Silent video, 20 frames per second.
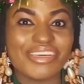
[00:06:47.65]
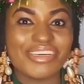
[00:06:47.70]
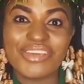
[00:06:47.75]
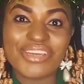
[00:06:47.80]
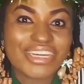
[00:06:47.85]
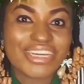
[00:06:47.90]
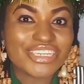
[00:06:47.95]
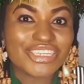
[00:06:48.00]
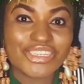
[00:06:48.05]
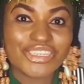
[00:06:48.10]
You
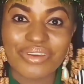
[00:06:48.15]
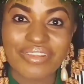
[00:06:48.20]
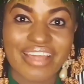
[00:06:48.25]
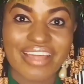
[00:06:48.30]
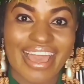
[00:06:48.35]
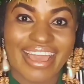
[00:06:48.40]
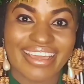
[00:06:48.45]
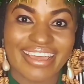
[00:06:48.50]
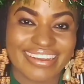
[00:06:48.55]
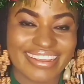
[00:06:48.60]
can do
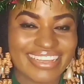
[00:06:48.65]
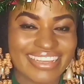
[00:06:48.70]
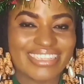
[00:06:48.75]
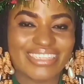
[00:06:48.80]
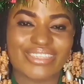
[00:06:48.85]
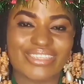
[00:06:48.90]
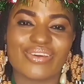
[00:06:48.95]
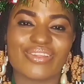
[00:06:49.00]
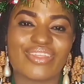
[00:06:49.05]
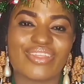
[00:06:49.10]
that.
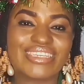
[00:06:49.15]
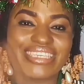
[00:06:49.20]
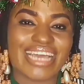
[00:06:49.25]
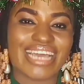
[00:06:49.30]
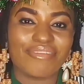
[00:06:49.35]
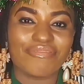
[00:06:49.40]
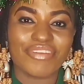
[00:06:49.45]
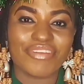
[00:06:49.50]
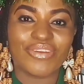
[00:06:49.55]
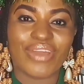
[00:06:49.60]
So those
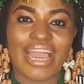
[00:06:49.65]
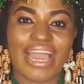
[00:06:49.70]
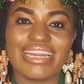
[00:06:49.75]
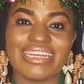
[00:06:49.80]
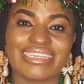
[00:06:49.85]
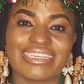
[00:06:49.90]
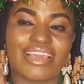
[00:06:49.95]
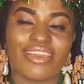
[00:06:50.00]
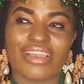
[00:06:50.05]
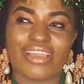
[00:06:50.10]
are video ideas
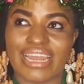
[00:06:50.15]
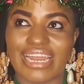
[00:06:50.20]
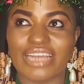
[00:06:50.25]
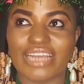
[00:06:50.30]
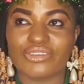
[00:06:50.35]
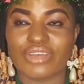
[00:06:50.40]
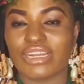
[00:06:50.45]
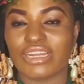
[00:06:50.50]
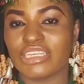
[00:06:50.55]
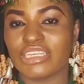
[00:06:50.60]
that you can actually